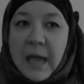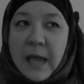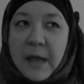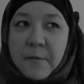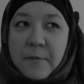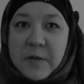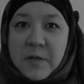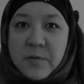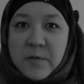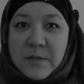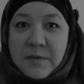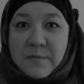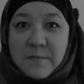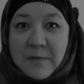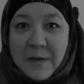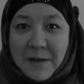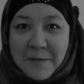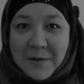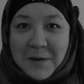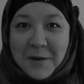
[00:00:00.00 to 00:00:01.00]
which was
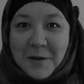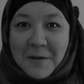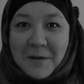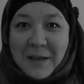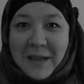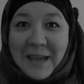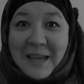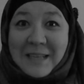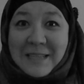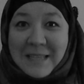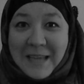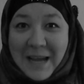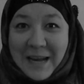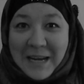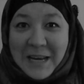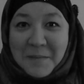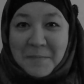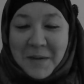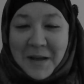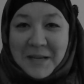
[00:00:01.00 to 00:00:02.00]
5 o'clock
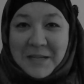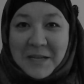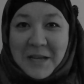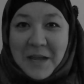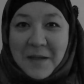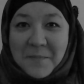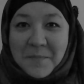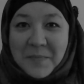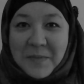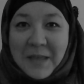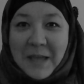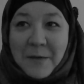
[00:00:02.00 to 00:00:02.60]
exactly my time,